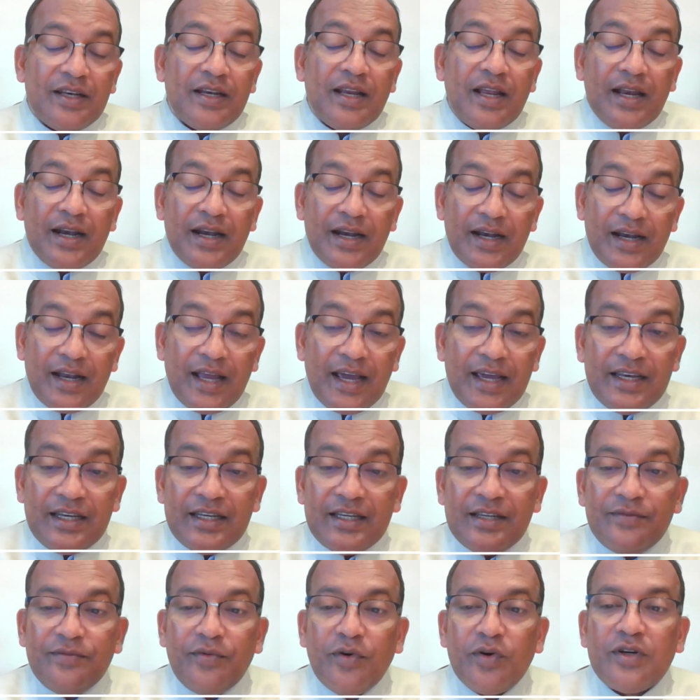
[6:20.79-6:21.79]

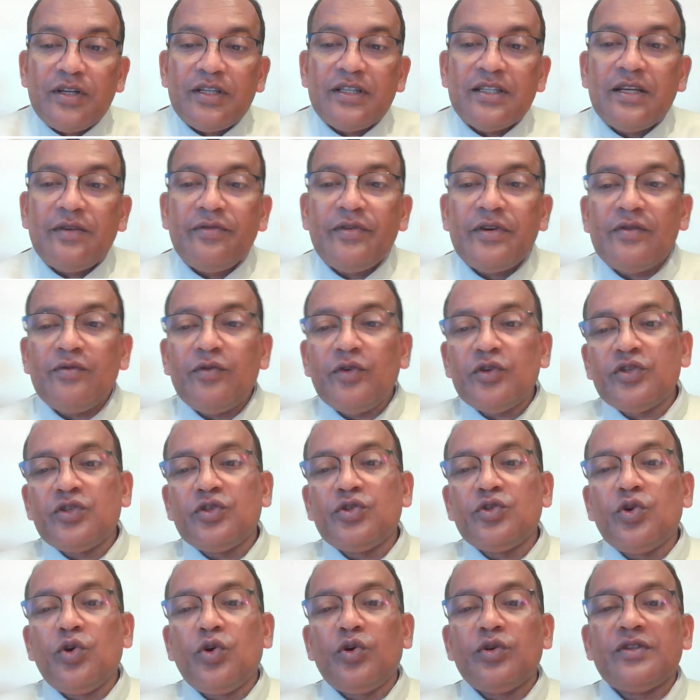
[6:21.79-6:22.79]
1947 was
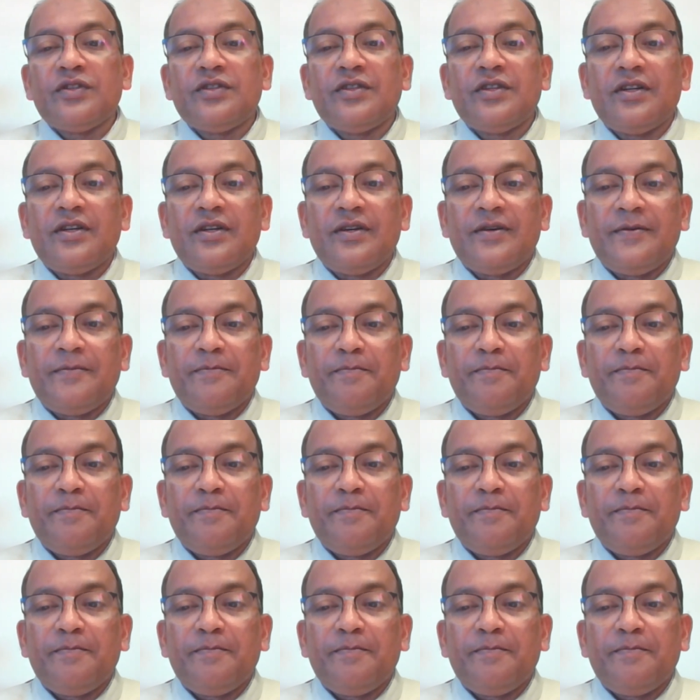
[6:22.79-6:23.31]
chosen.